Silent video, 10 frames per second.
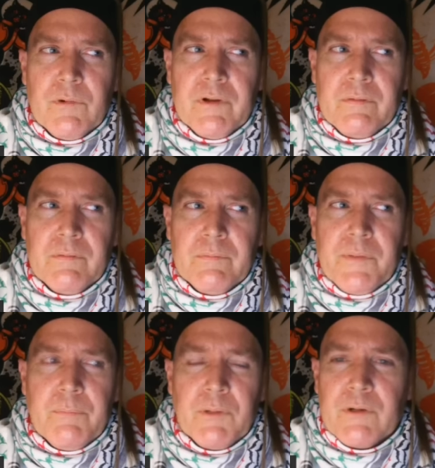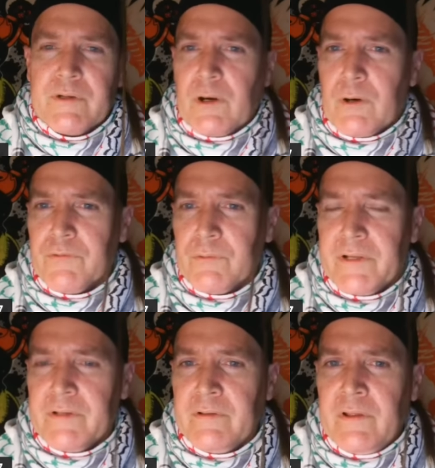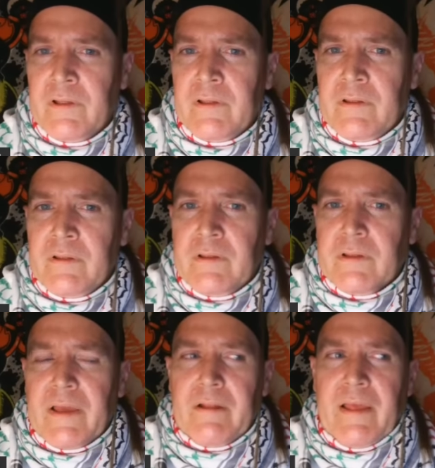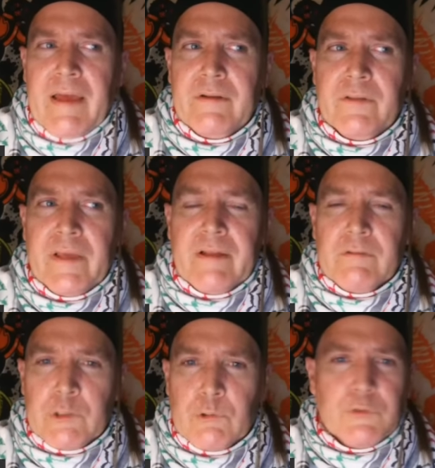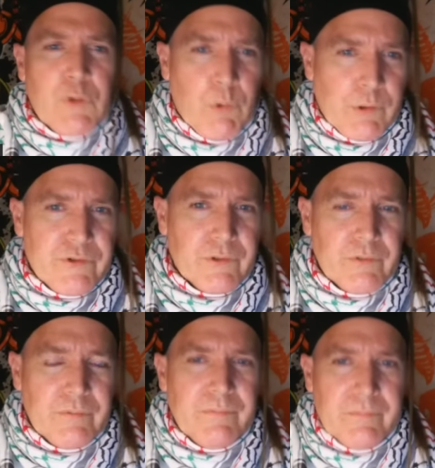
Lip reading: when people are incarcerated. And add to that literal torture.